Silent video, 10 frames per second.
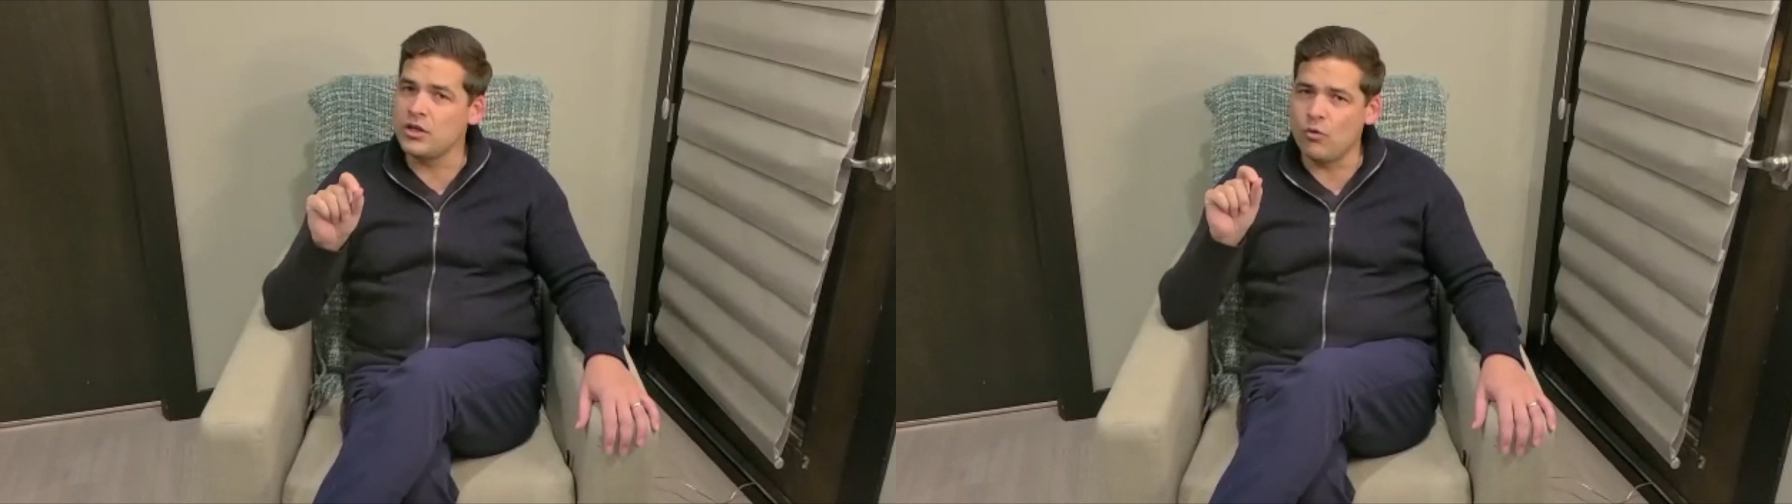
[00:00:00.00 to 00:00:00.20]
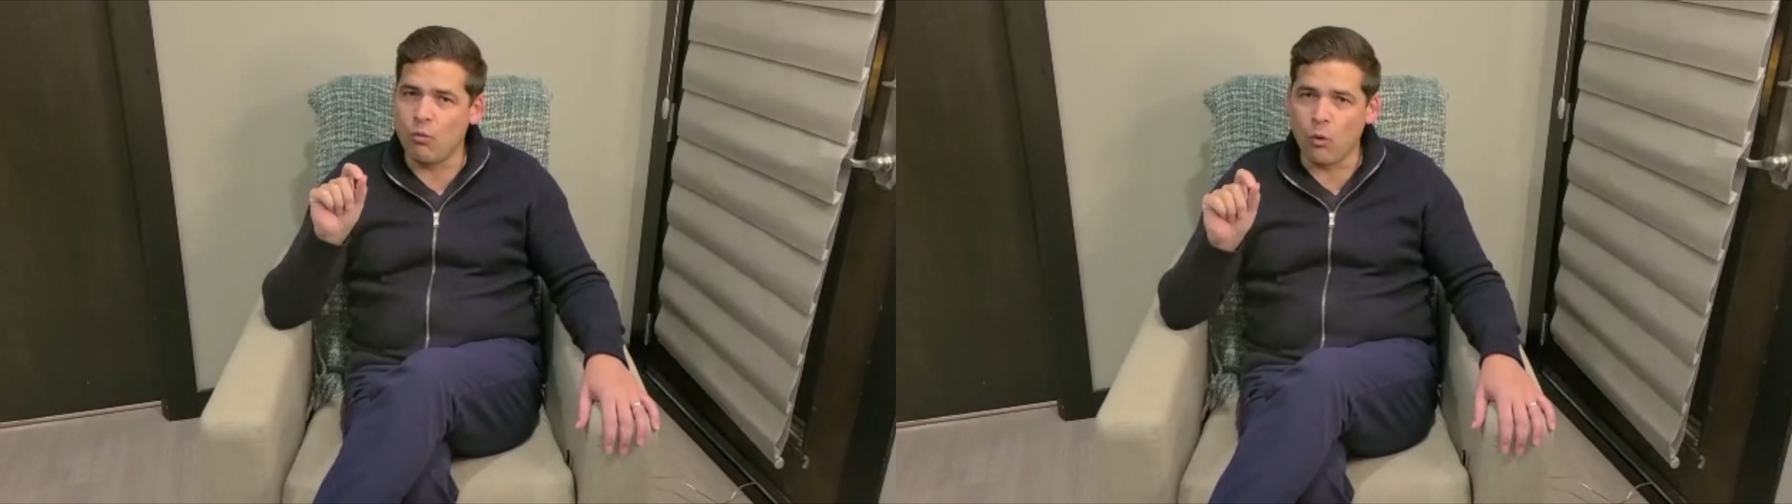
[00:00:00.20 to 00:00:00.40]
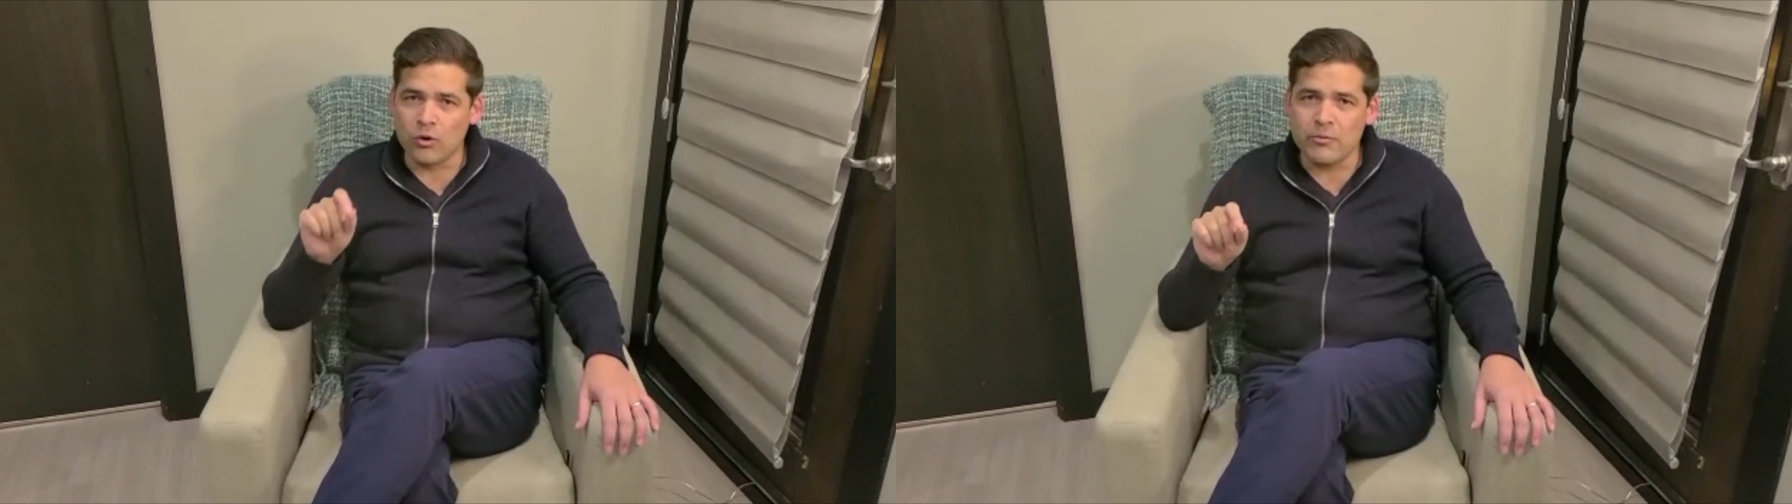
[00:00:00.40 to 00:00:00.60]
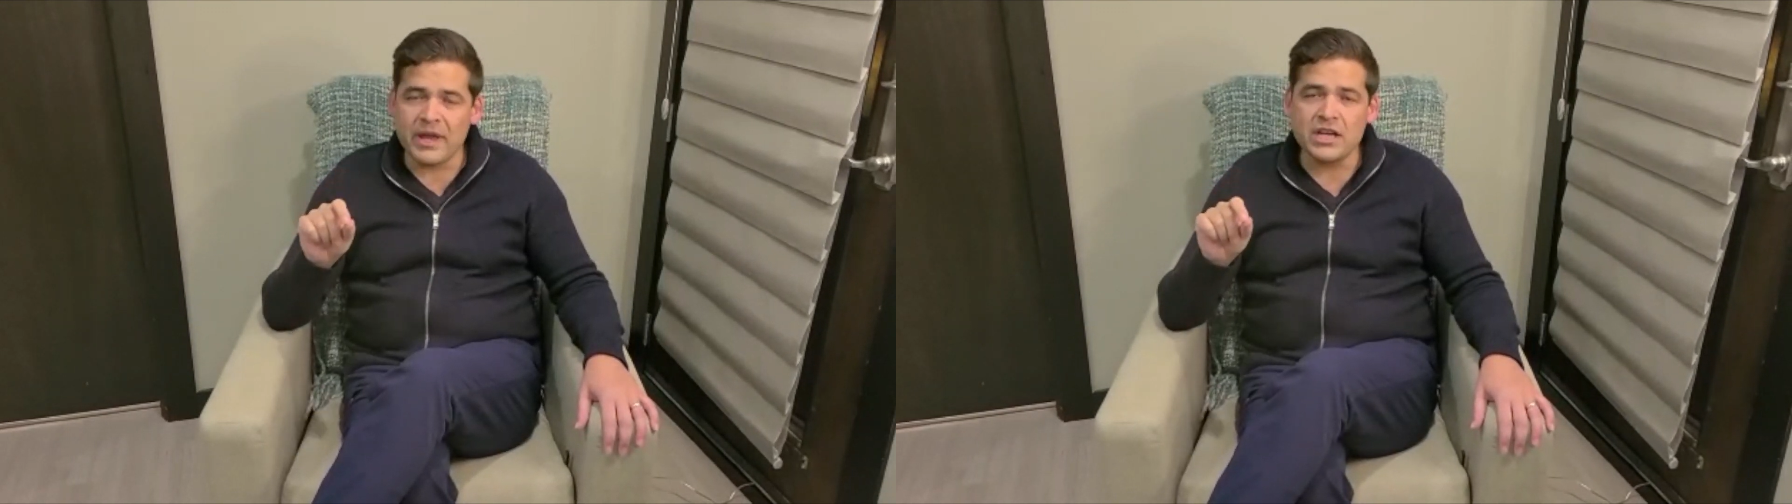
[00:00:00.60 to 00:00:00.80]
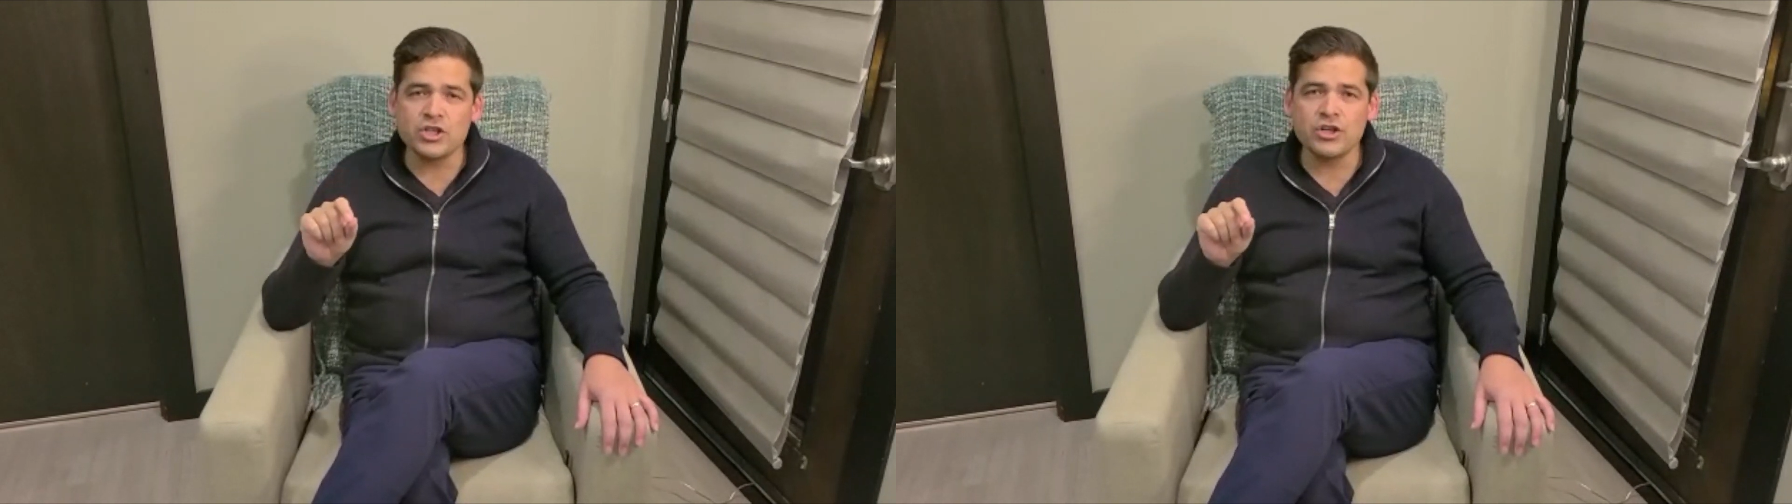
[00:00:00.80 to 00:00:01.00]
you warn the
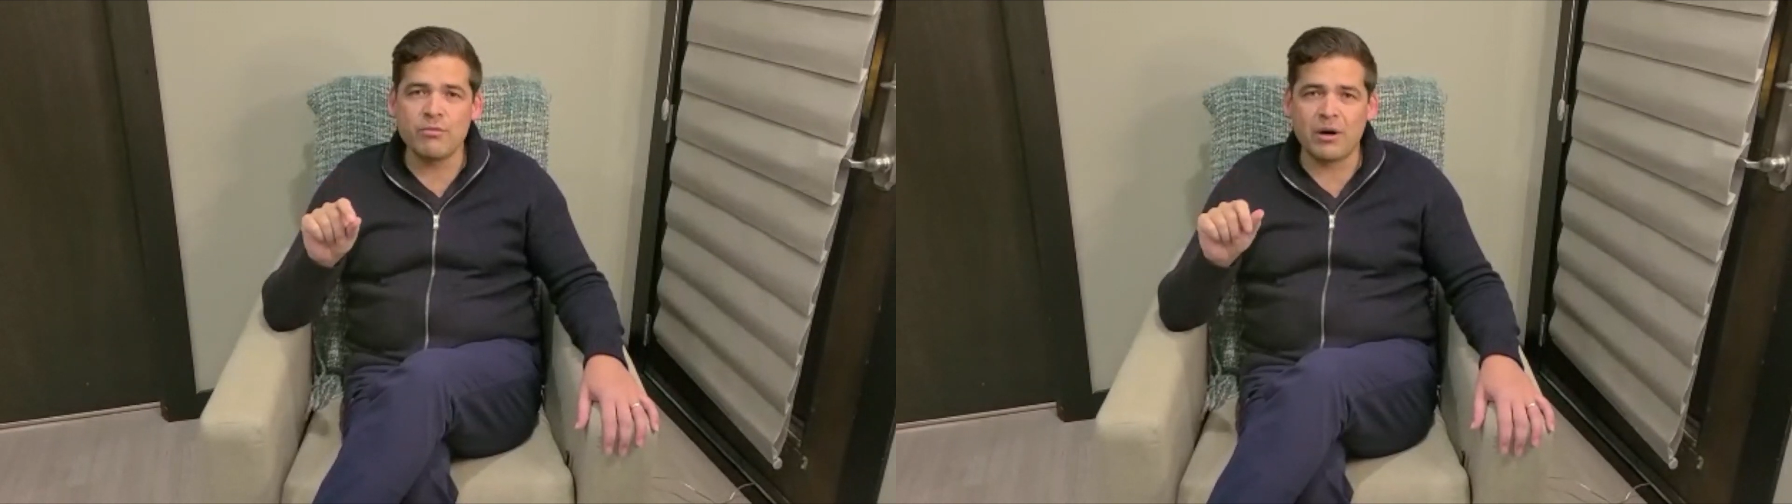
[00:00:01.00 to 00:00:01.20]
patient